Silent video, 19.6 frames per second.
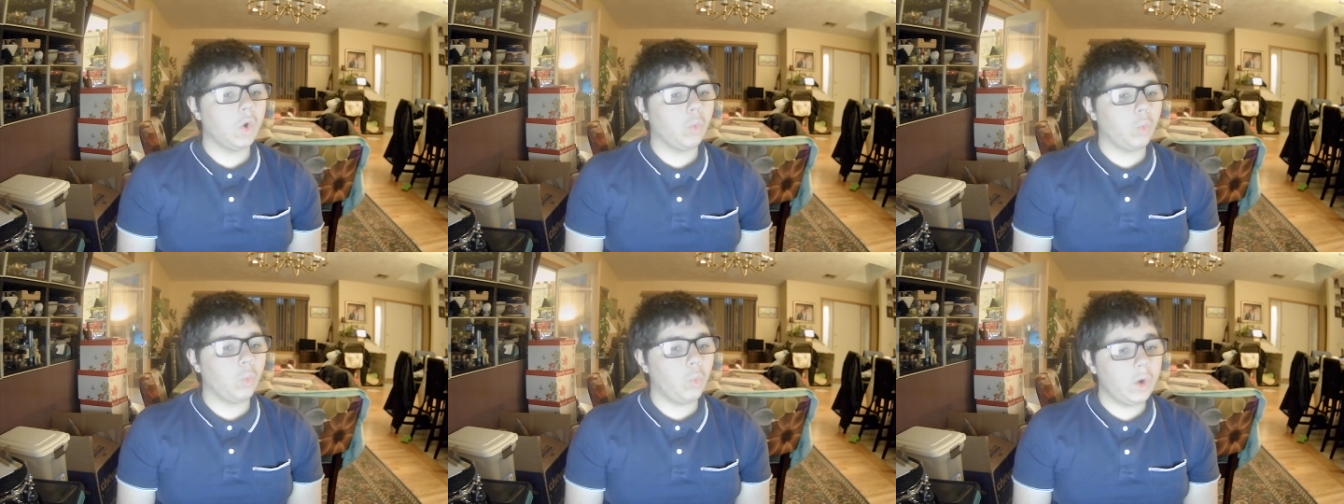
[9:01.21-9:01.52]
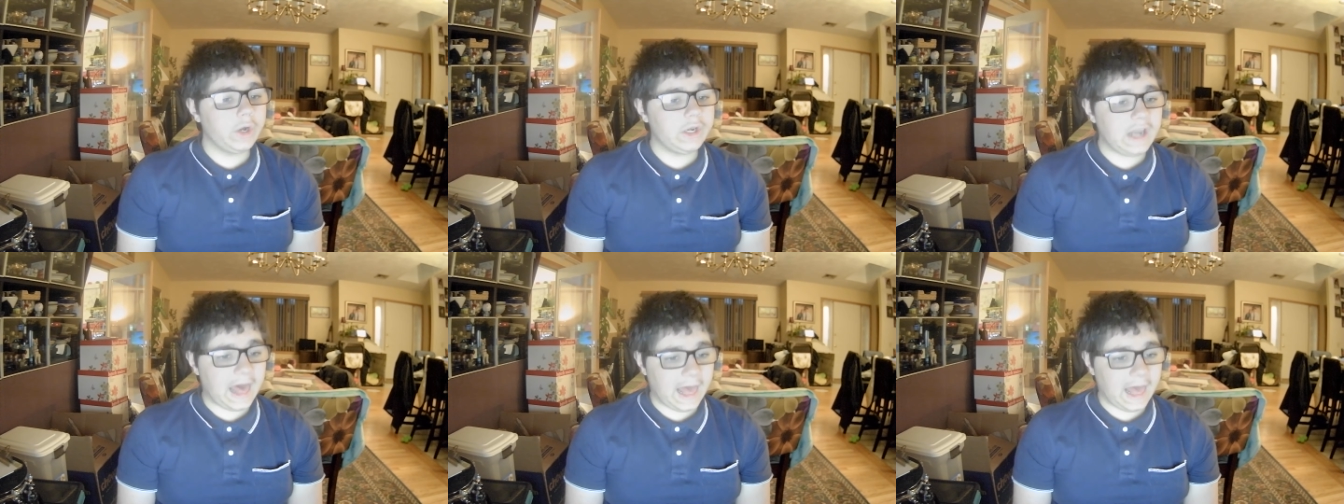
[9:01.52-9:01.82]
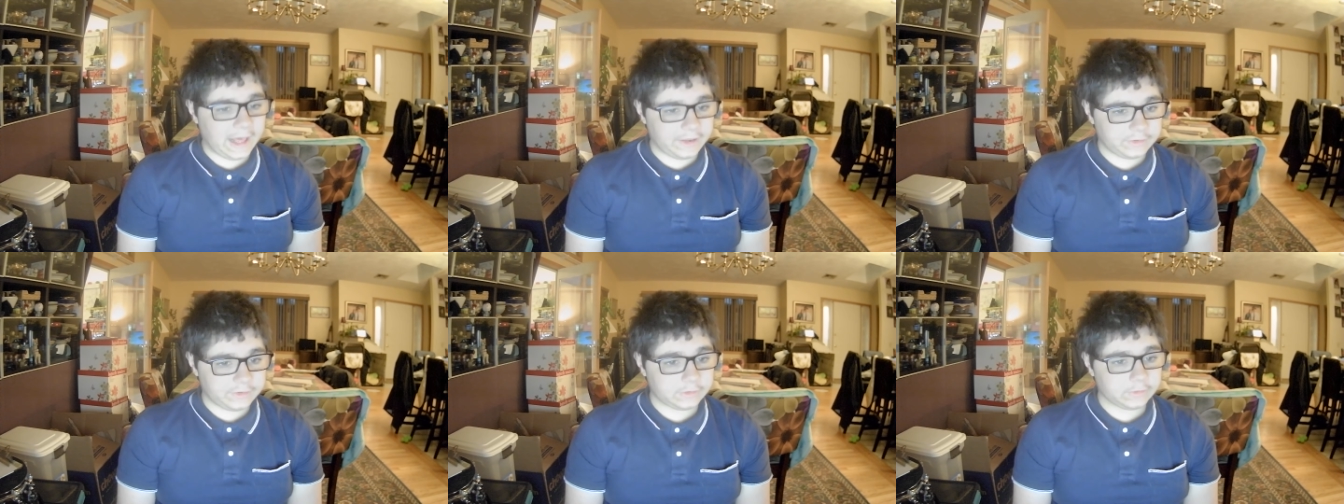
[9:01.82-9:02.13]
would
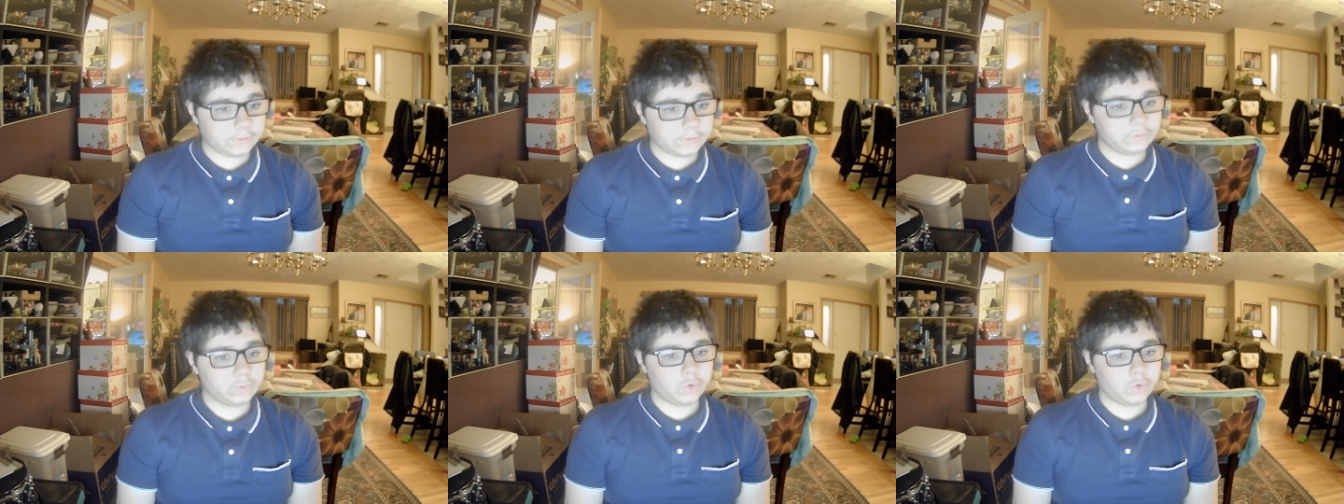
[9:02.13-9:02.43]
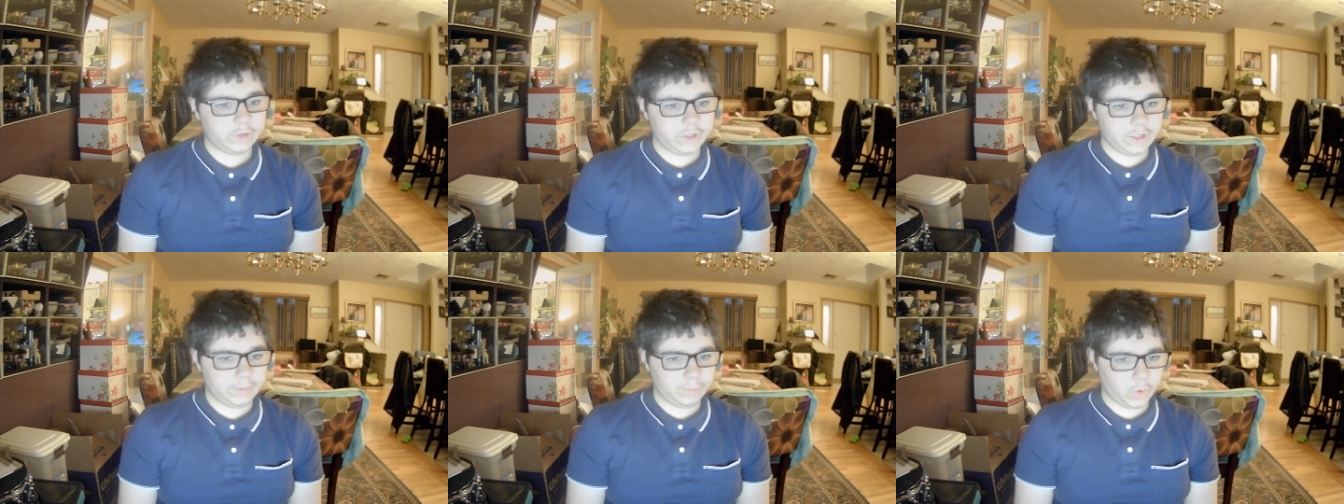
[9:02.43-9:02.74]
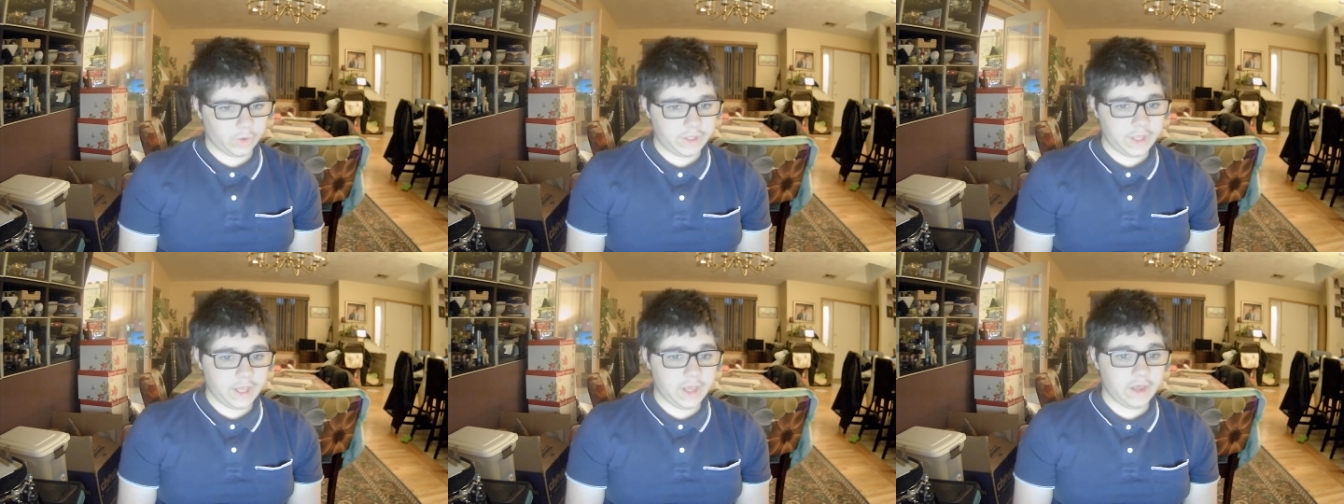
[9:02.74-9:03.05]
last 14
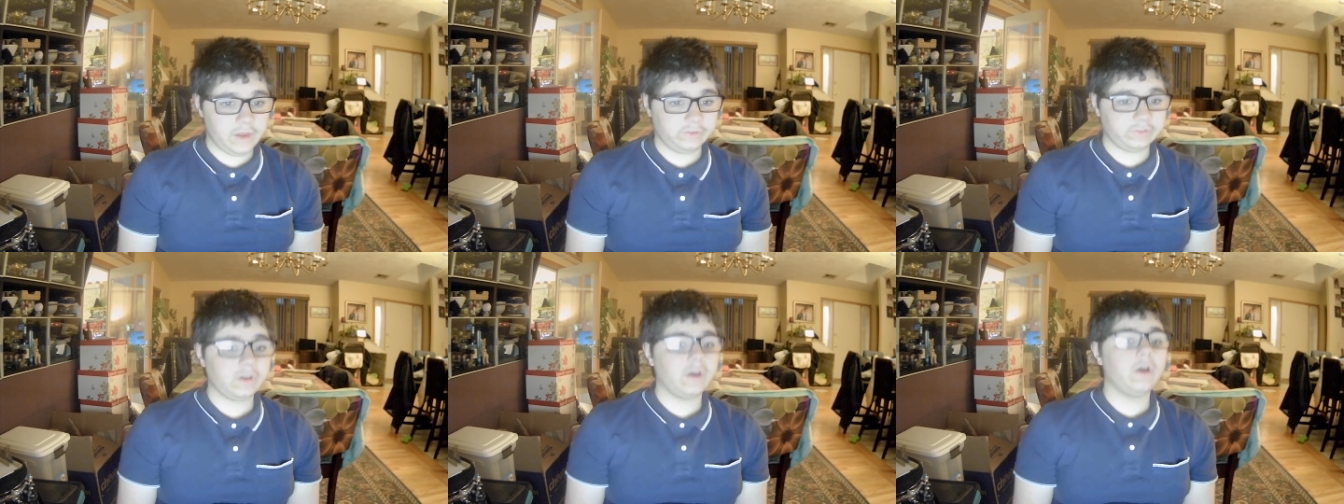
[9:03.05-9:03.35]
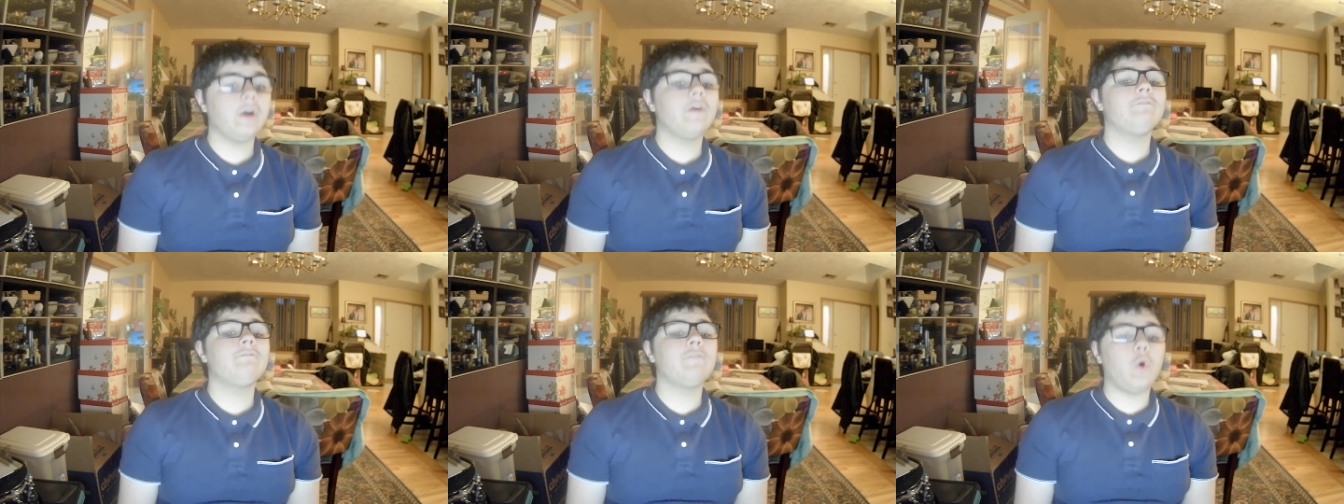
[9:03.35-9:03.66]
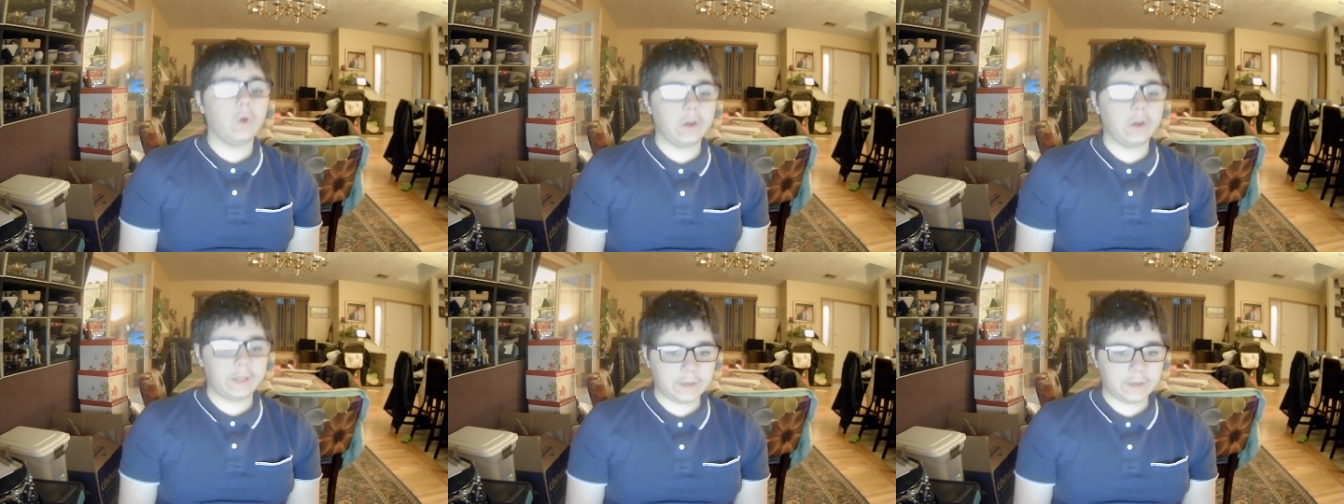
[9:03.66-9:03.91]
more years, falling